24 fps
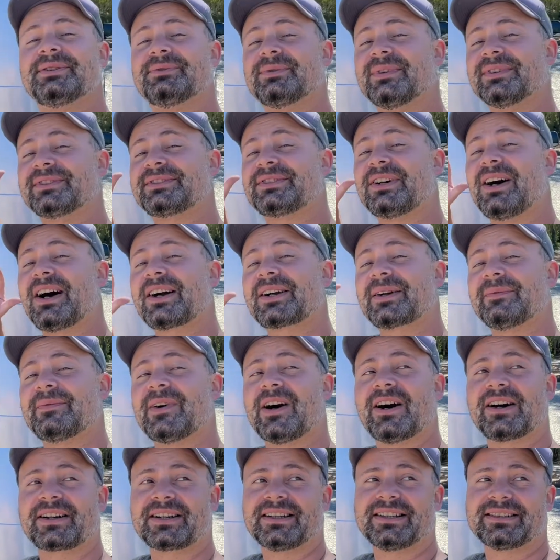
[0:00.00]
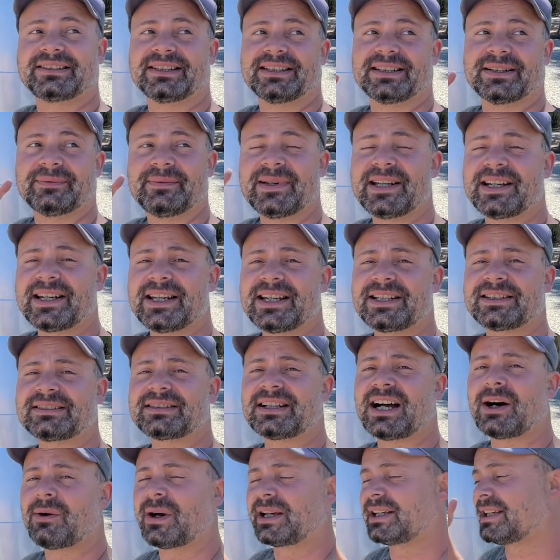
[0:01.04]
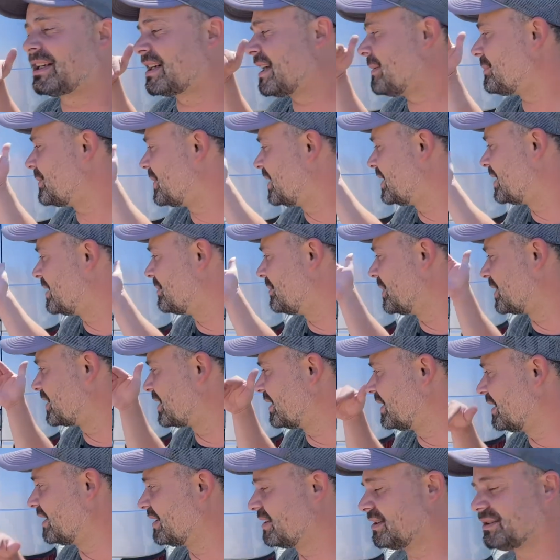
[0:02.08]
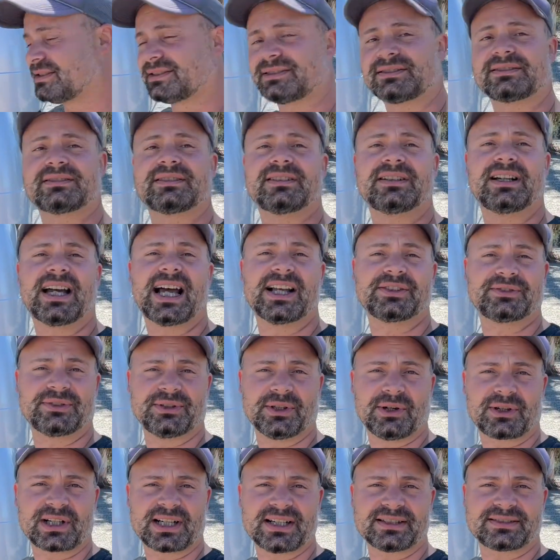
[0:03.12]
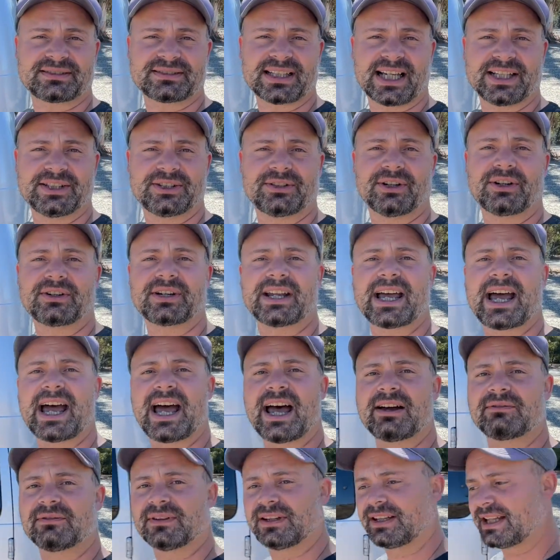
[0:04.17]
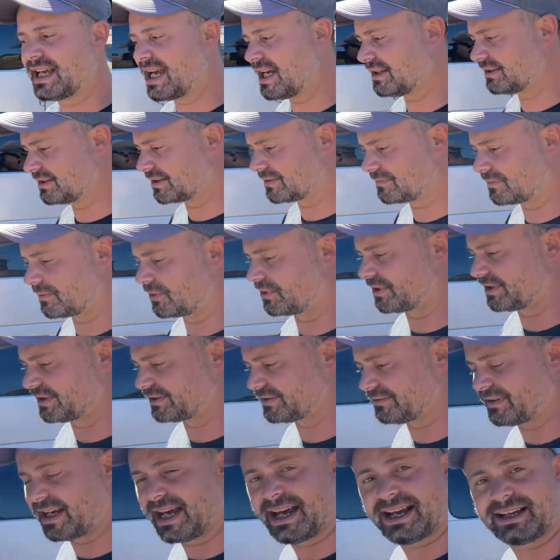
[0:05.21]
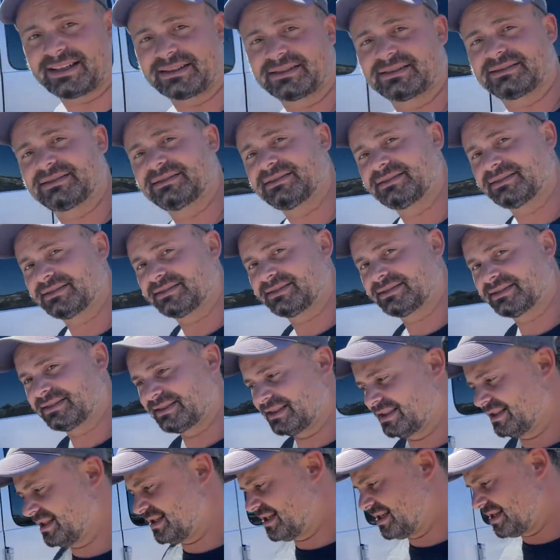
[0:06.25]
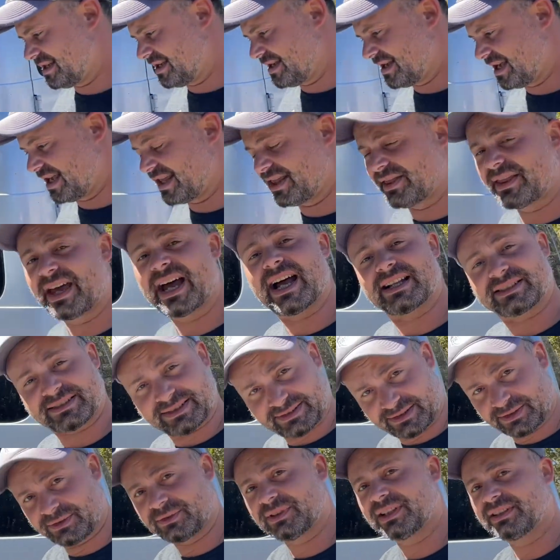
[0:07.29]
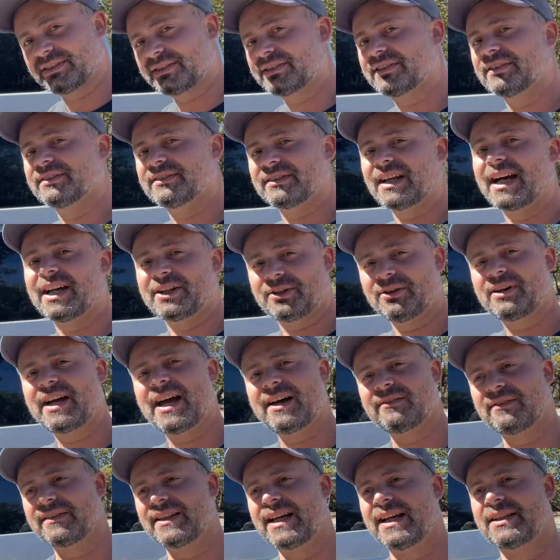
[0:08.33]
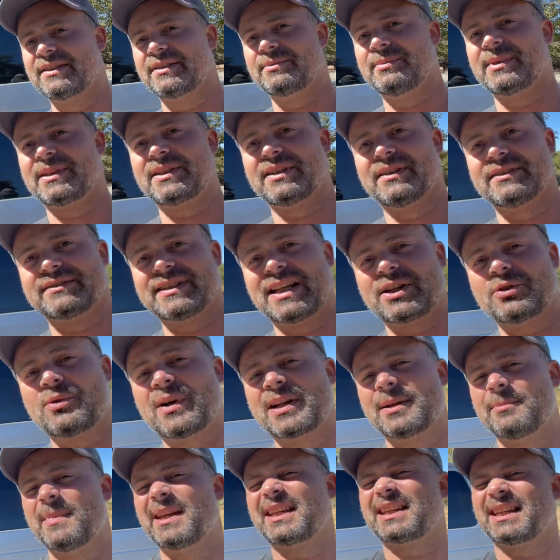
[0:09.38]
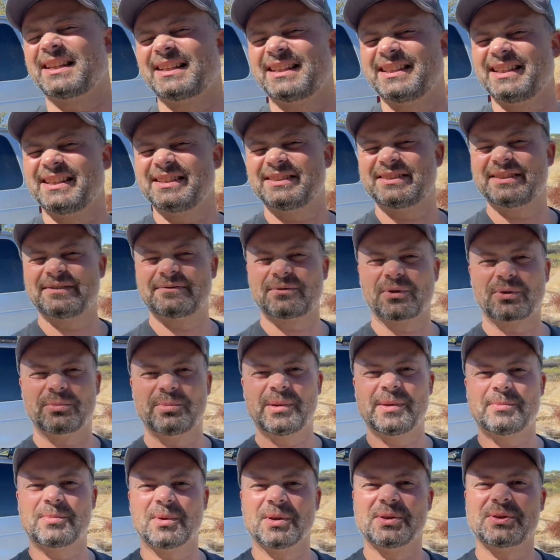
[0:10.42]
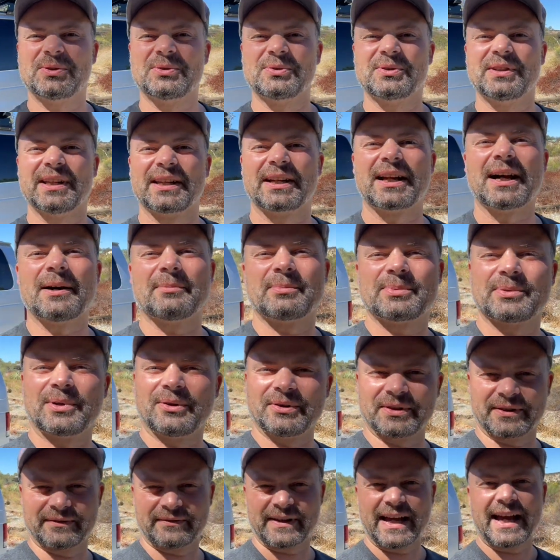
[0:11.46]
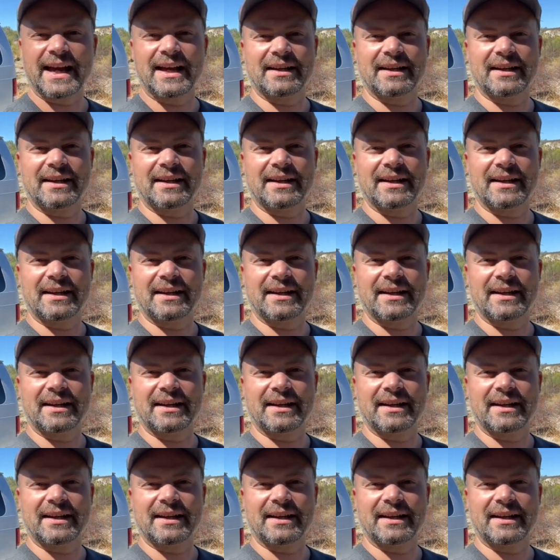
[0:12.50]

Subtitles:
we'll talk about it in a minute, how I get up there, because as you noticed, I don't have a ladder for this van. And that's the reason I don't have a ladder, because I don't want to make it easy for people to get up on the van.